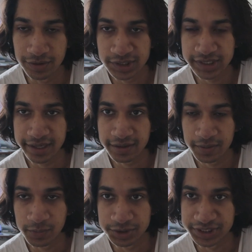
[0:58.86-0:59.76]
no
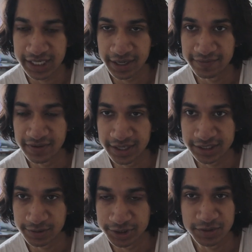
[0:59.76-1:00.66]
stand-up, which is kind of
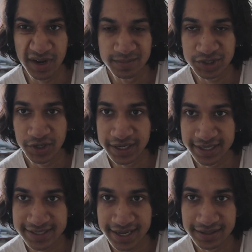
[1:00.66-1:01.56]
nice, which is why I'm starting
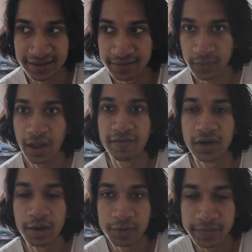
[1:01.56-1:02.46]
at 10. I have a
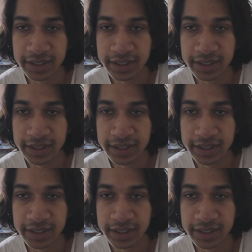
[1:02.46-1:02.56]
couple